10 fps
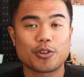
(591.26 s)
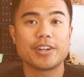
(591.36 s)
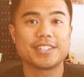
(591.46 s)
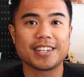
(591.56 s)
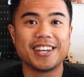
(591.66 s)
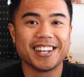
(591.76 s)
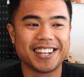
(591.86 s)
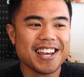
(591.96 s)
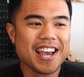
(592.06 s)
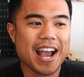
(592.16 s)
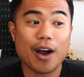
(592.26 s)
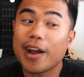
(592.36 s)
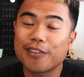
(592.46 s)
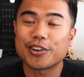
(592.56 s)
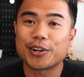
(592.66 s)
crazy.
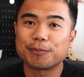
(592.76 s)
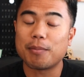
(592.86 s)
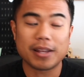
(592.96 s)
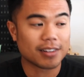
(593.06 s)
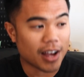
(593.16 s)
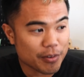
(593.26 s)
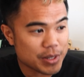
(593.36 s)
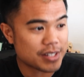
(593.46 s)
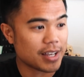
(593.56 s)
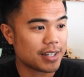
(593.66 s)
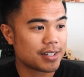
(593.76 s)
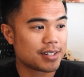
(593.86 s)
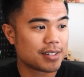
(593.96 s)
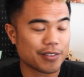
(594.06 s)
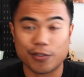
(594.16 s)
However, I made a lot of
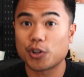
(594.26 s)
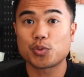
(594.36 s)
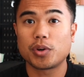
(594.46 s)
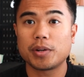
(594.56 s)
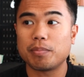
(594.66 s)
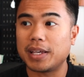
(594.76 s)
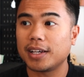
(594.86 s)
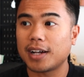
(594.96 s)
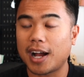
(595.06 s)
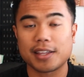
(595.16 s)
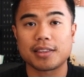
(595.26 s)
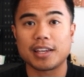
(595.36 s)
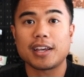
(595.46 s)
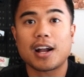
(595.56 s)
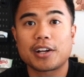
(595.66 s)
mistakes. The first one being
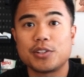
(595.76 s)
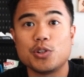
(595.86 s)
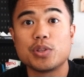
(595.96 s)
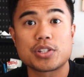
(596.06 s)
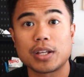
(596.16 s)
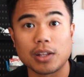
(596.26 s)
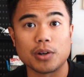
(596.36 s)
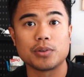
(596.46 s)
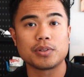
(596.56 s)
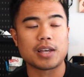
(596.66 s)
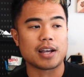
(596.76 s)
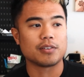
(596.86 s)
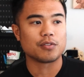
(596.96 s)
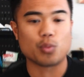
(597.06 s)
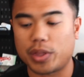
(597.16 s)
thinking I could do this alone,
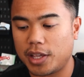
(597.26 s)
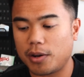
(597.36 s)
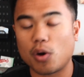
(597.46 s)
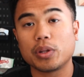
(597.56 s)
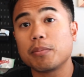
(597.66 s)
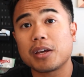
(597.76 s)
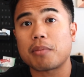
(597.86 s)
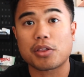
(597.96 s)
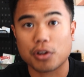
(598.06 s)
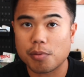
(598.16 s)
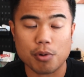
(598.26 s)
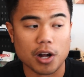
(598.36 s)
with it only being my third